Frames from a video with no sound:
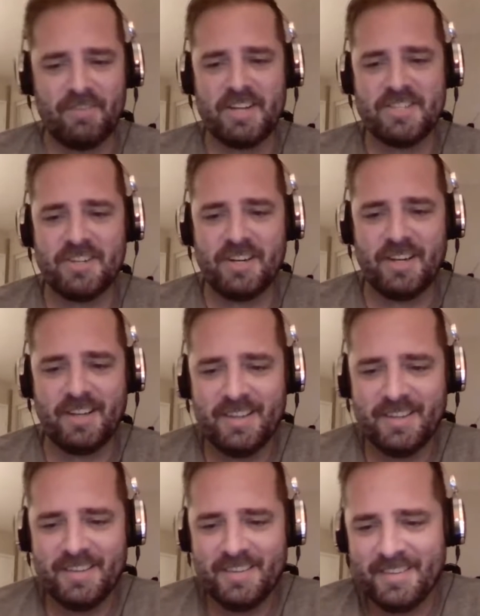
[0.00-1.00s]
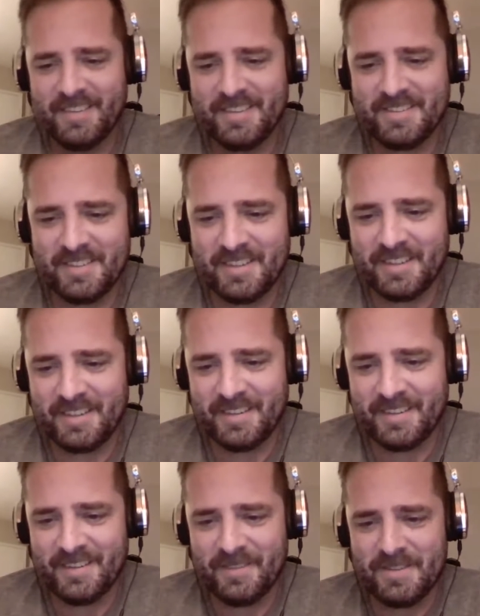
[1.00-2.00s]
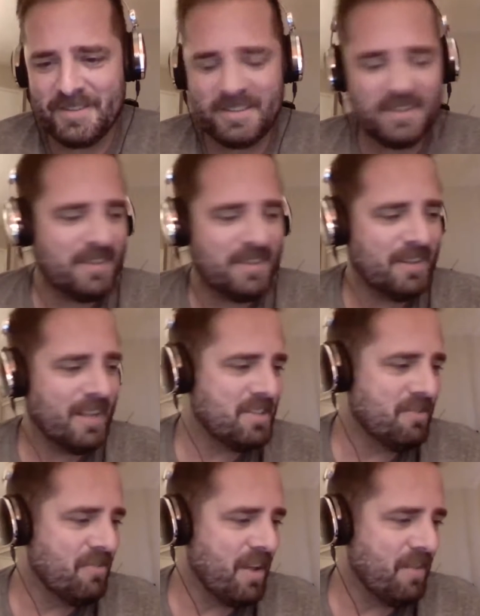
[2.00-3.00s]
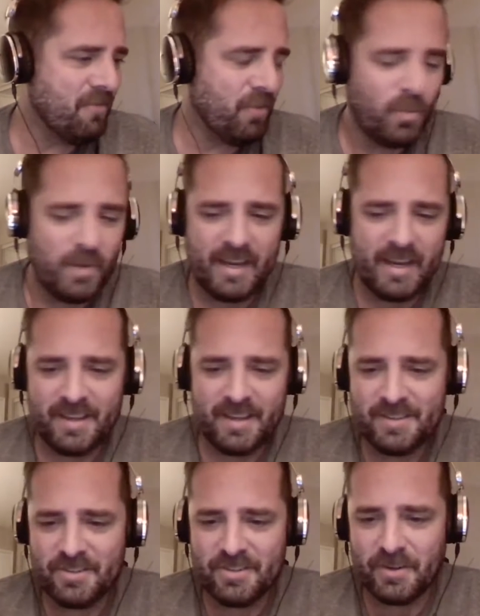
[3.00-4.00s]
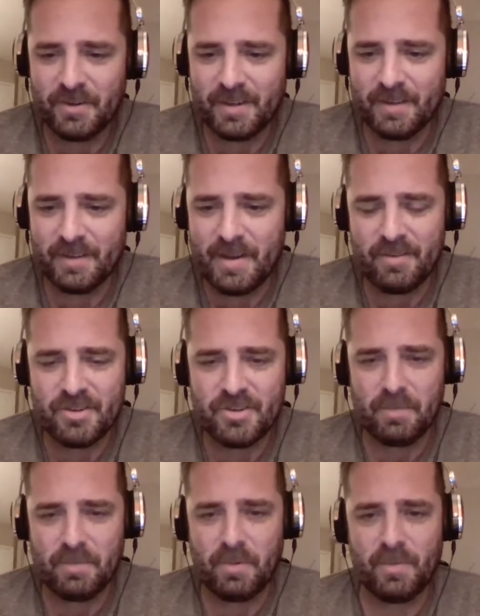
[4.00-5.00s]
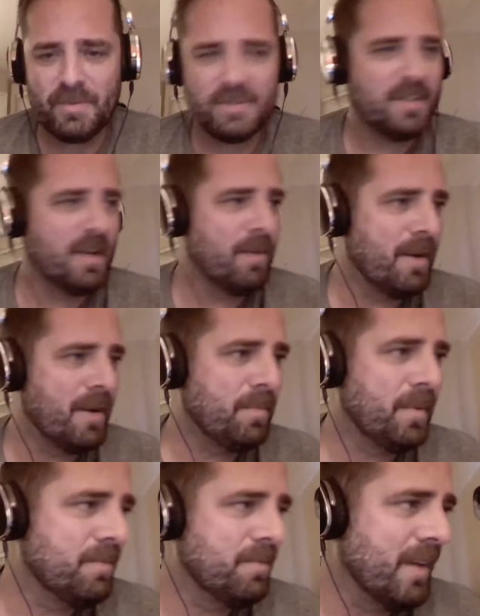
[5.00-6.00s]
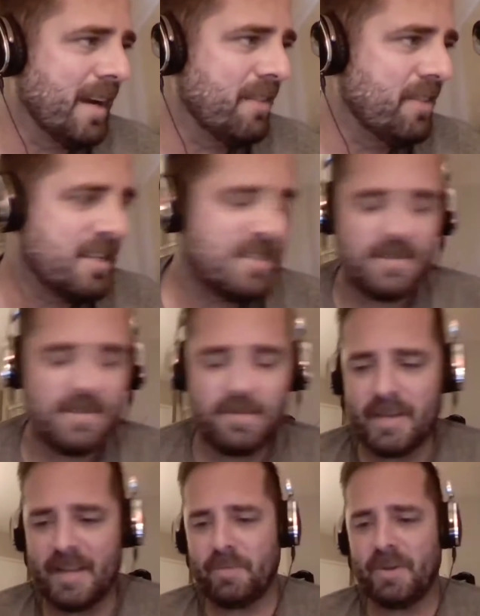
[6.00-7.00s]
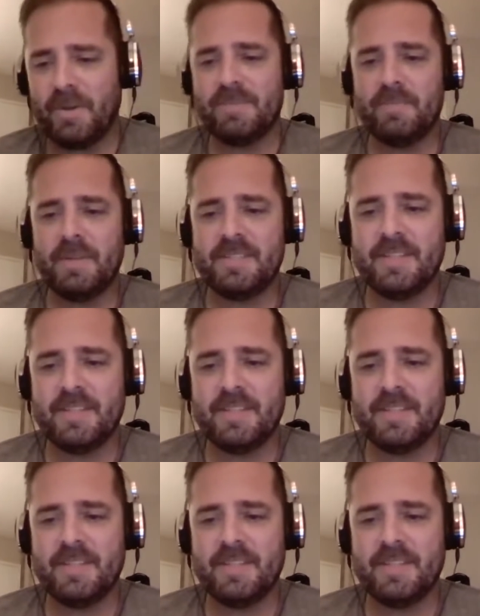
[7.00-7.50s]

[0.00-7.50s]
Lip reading: strong. It was a less eventful week, so I'm having trouble with coming up with 5 of these bad boys. But